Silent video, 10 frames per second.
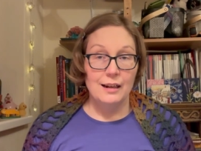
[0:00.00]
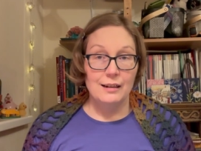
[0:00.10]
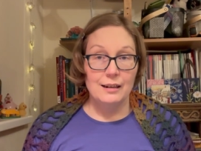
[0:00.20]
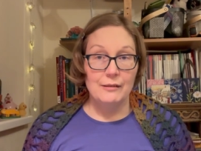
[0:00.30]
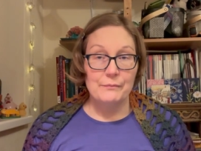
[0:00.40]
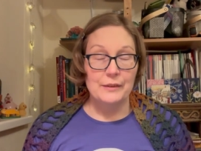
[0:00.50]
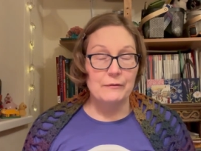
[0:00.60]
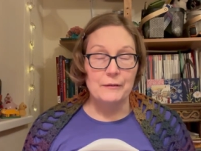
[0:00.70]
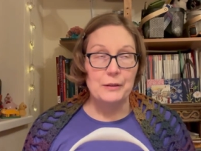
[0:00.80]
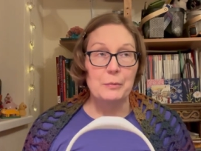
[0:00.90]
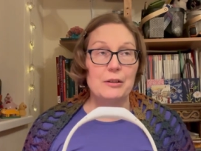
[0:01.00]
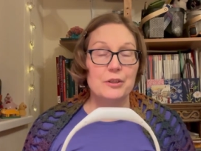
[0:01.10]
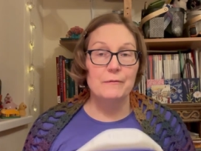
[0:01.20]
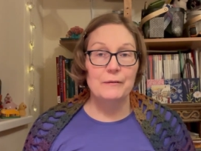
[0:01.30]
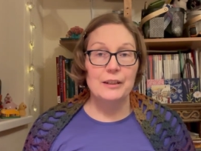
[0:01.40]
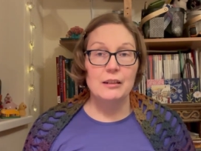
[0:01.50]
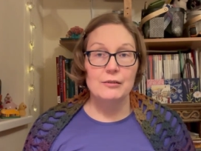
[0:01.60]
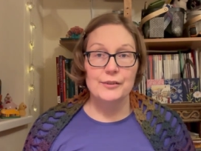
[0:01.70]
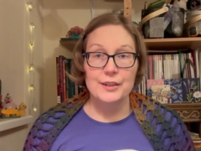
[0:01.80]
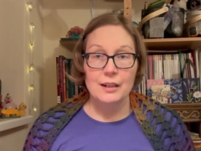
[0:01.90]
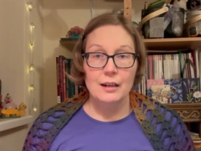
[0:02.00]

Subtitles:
£50, $50.